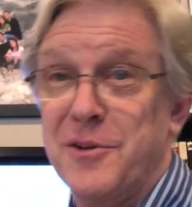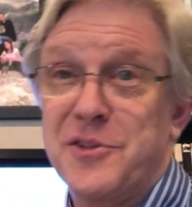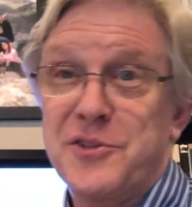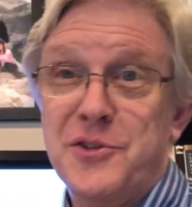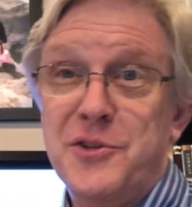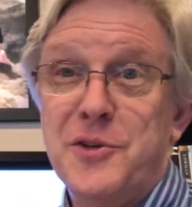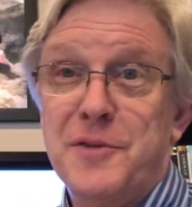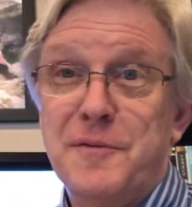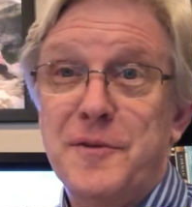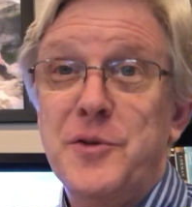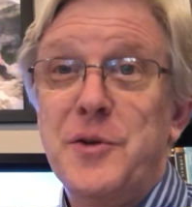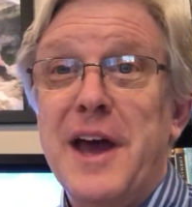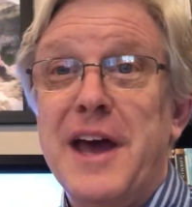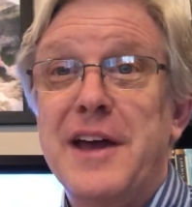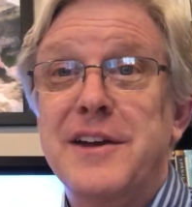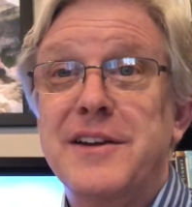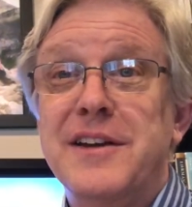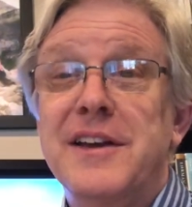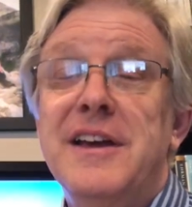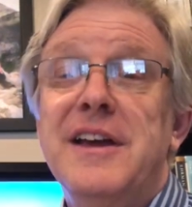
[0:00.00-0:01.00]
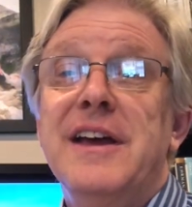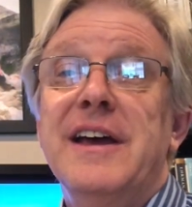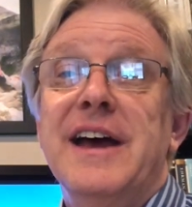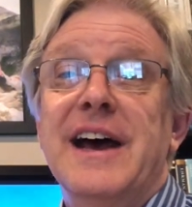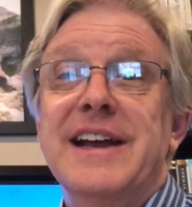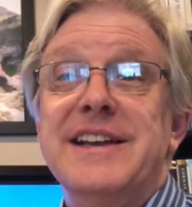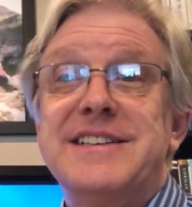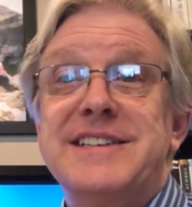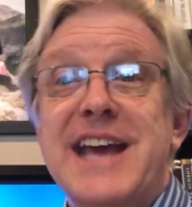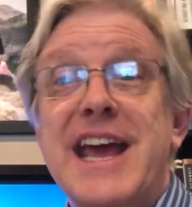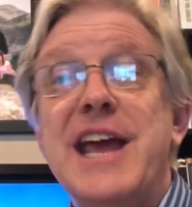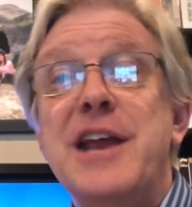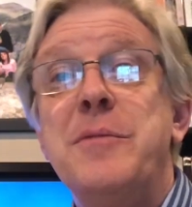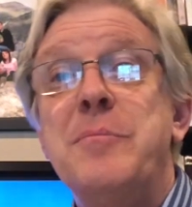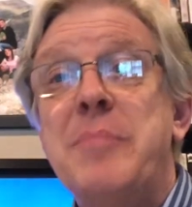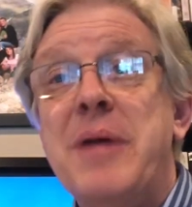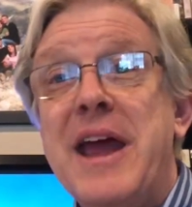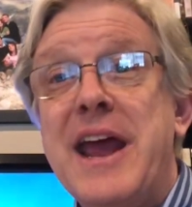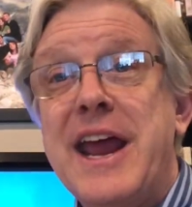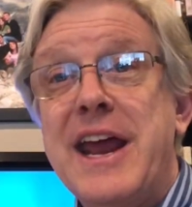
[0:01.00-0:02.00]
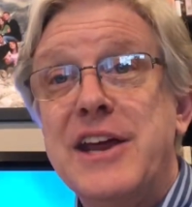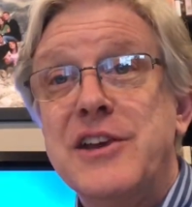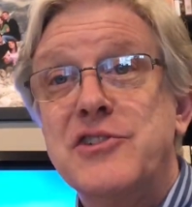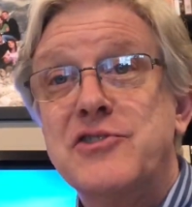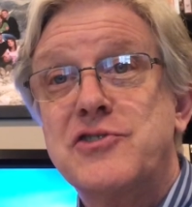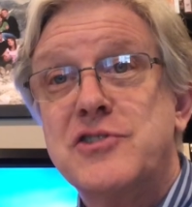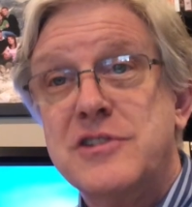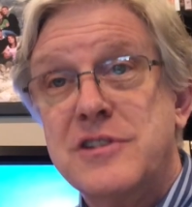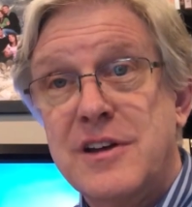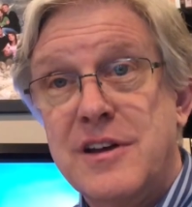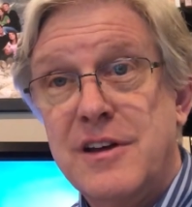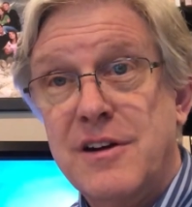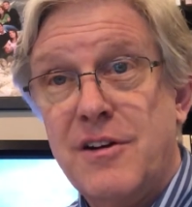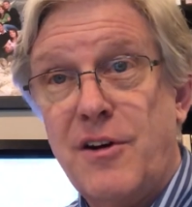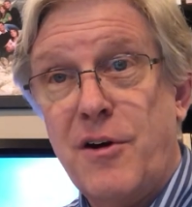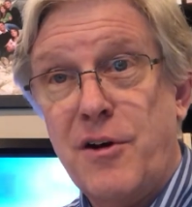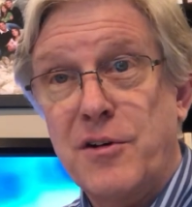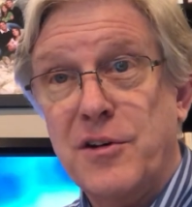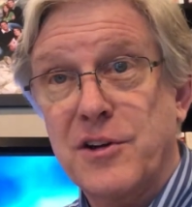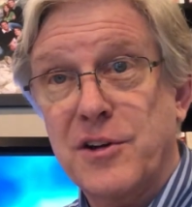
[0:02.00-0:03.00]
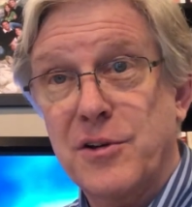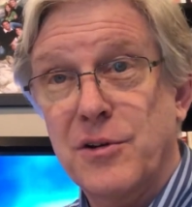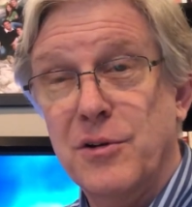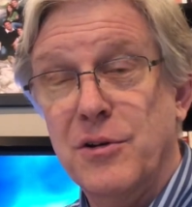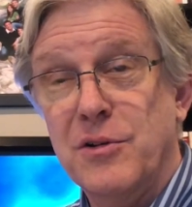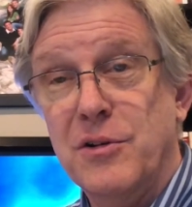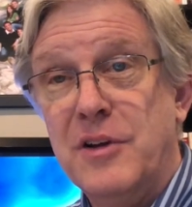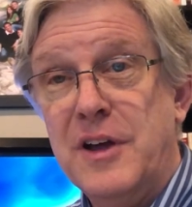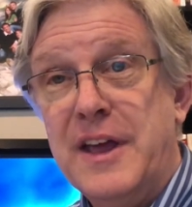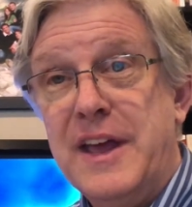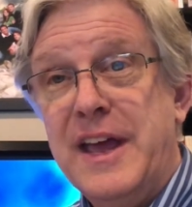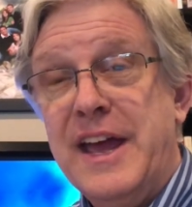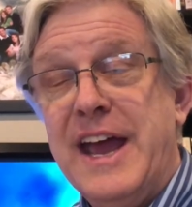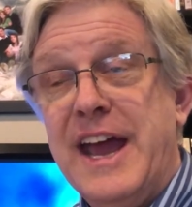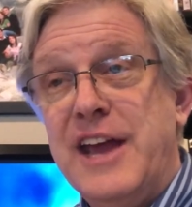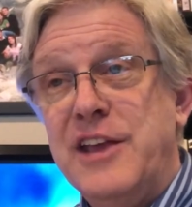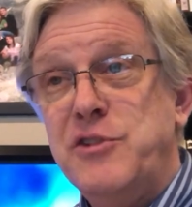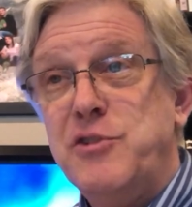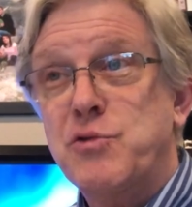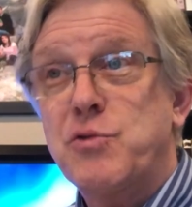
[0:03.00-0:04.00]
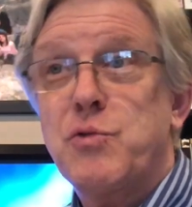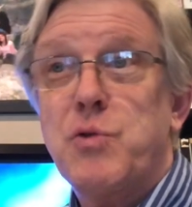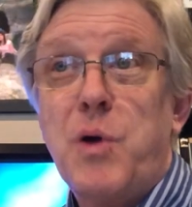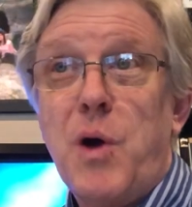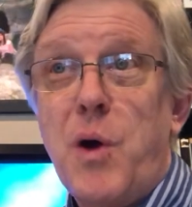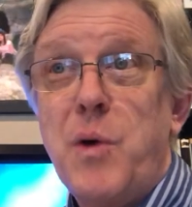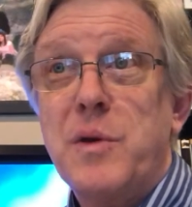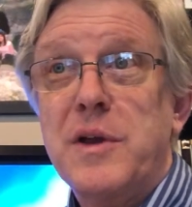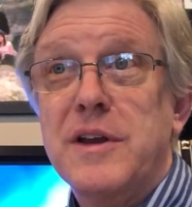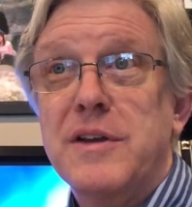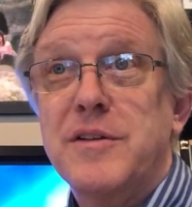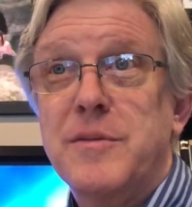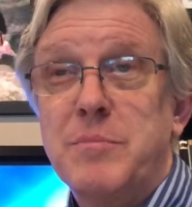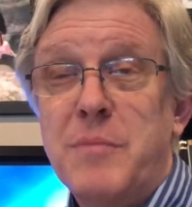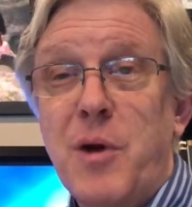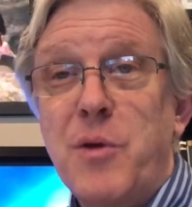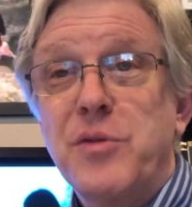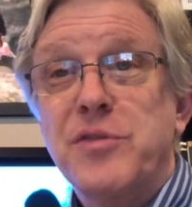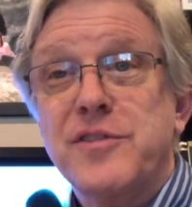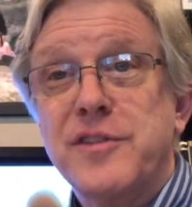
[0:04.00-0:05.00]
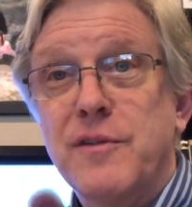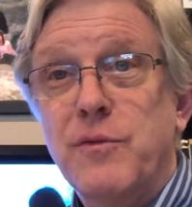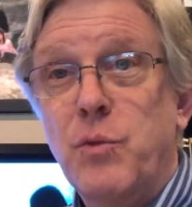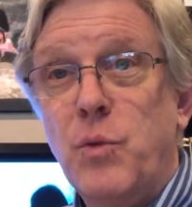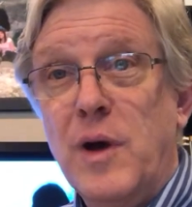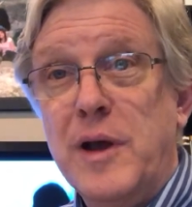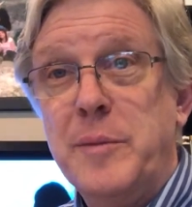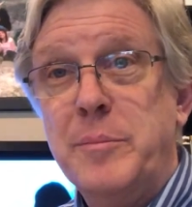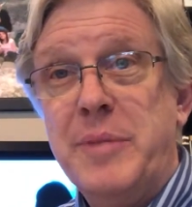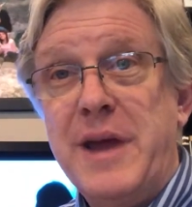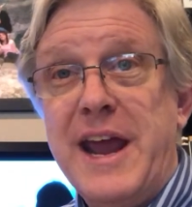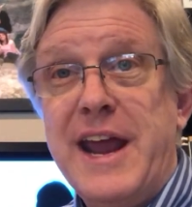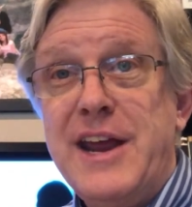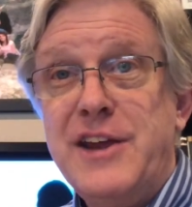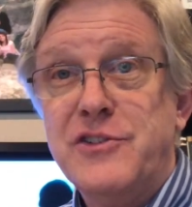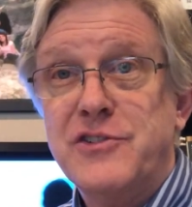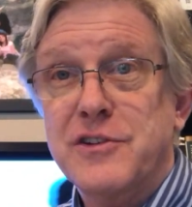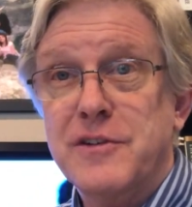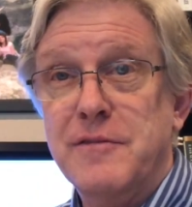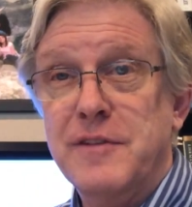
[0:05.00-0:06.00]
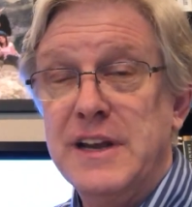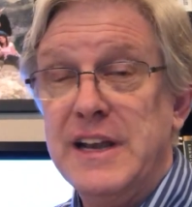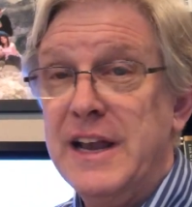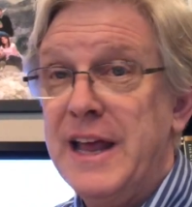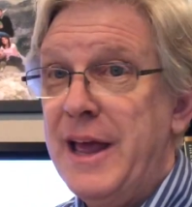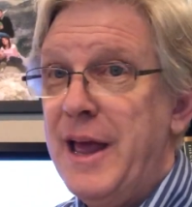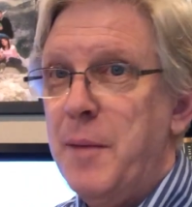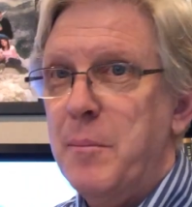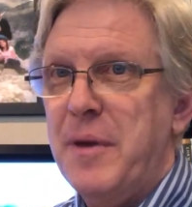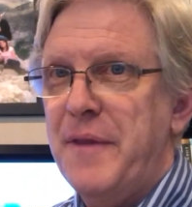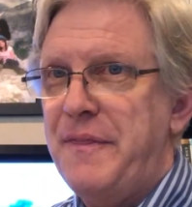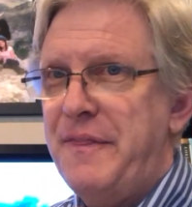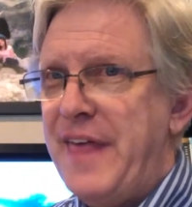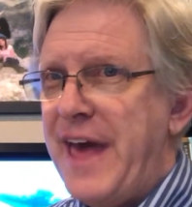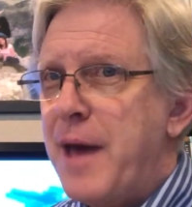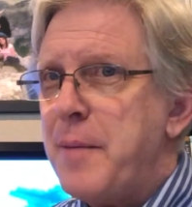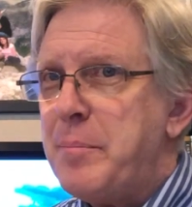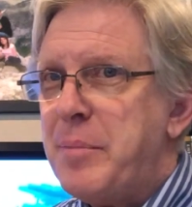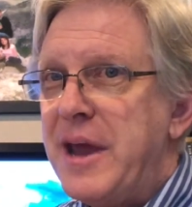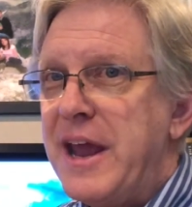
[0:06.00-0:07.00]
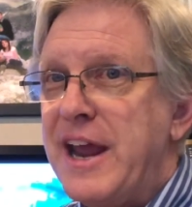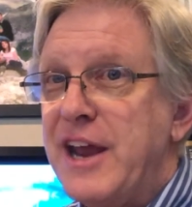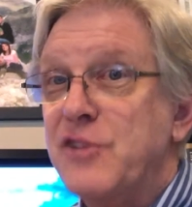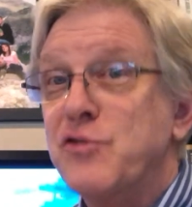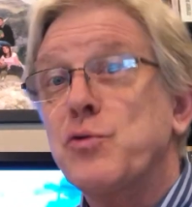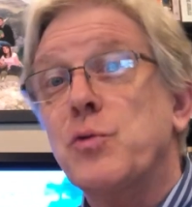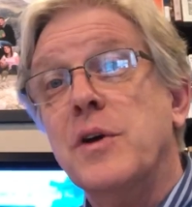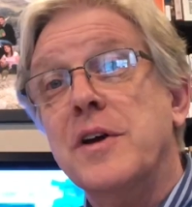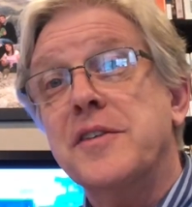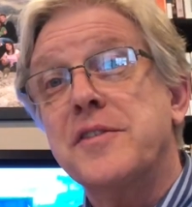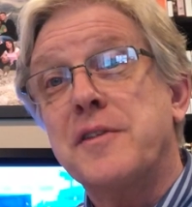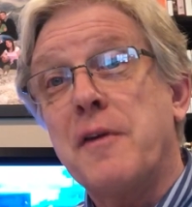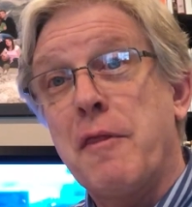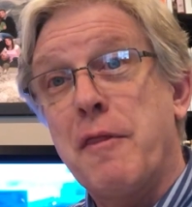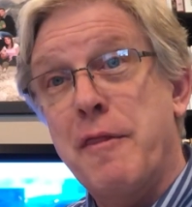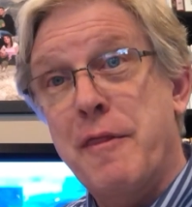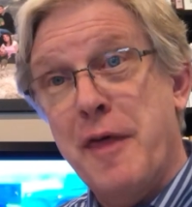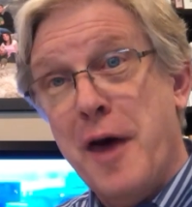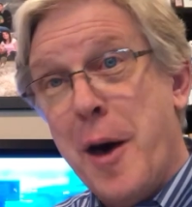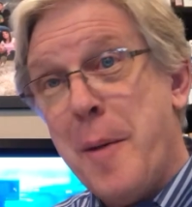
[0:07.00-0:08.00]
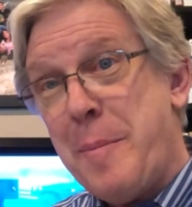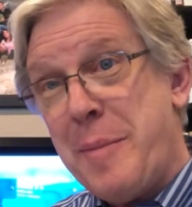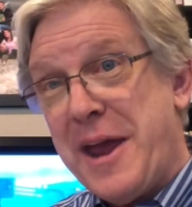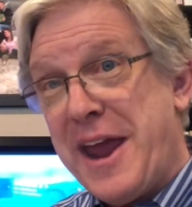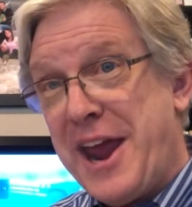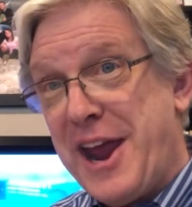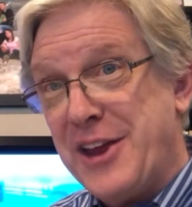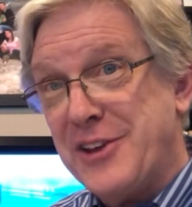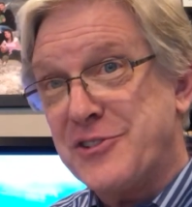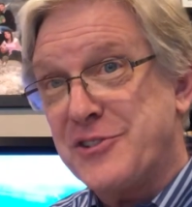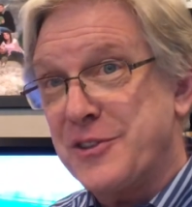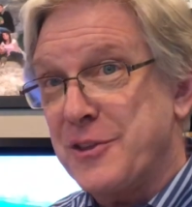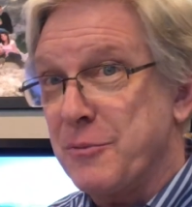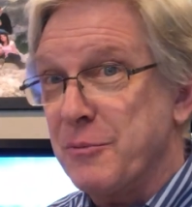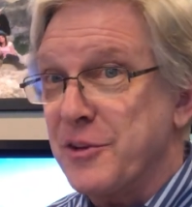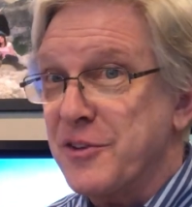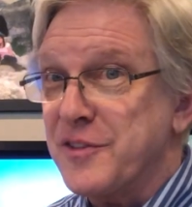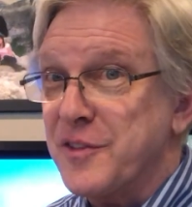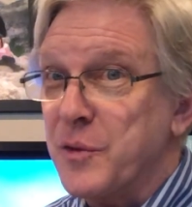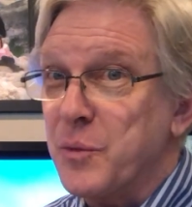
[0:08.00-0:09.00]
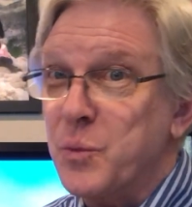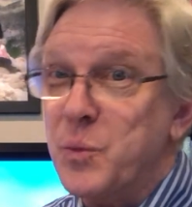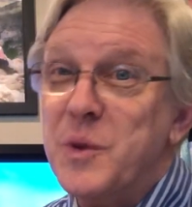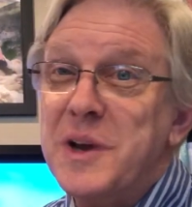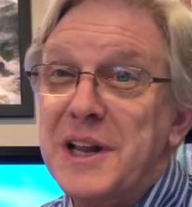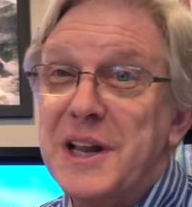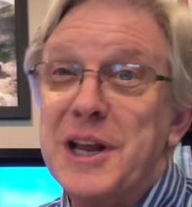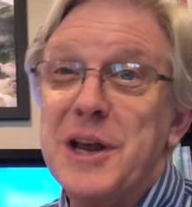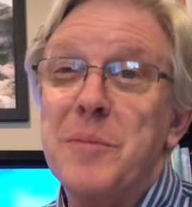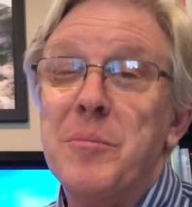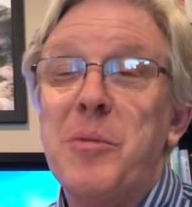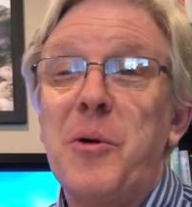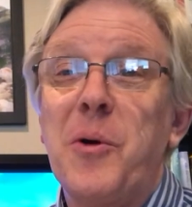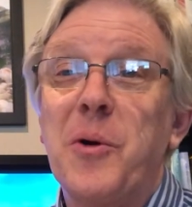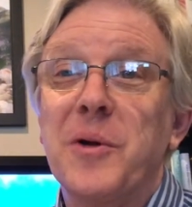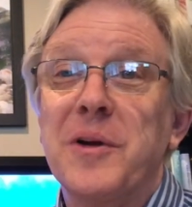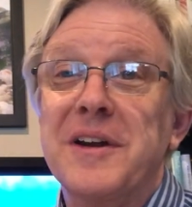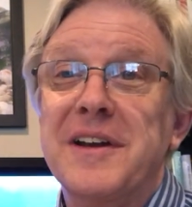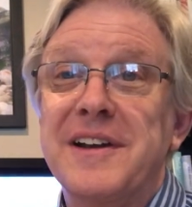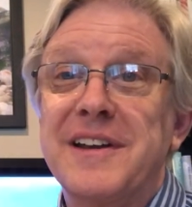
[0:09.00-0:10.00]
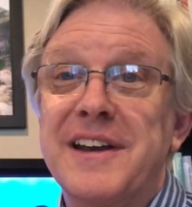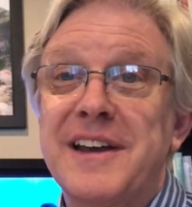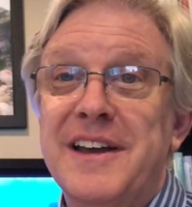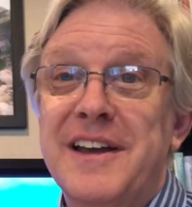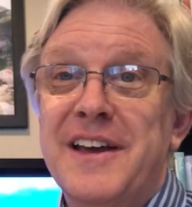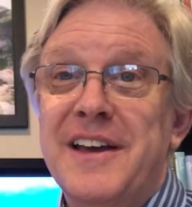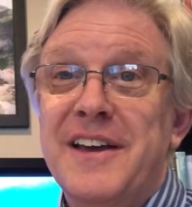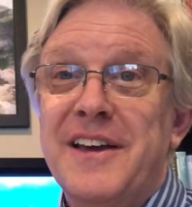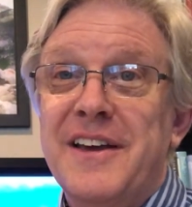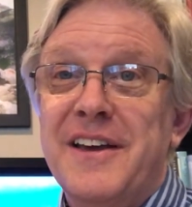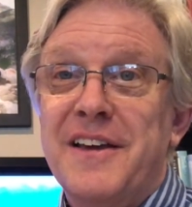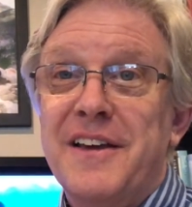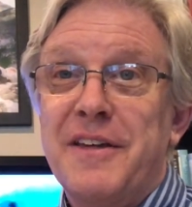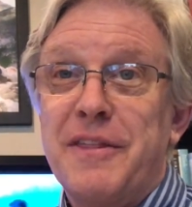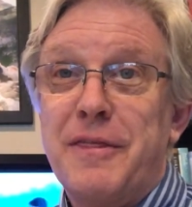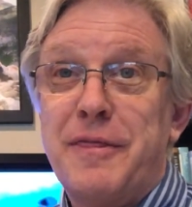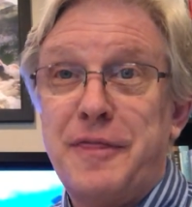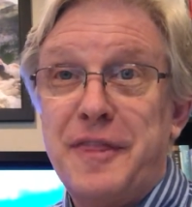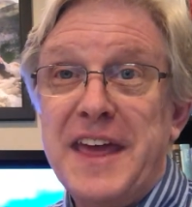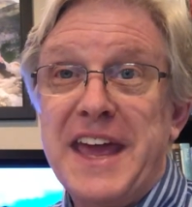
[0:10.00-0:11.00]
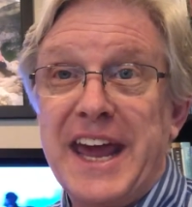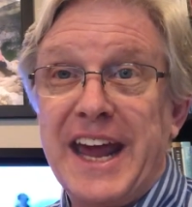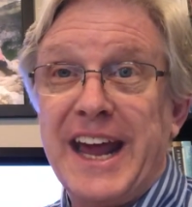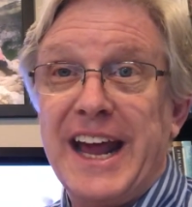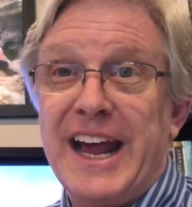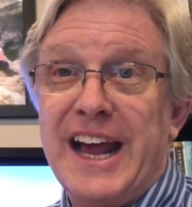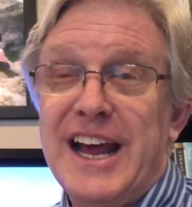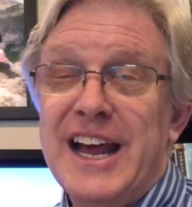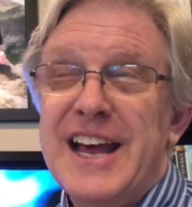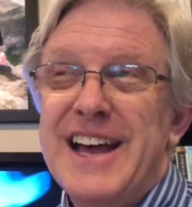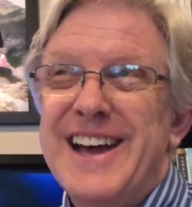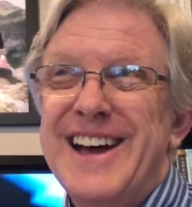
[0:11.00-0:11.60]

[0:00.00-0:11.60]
So if you had a 10-page article and you quoted most of one page of it, but that page was the page that was the really important thing,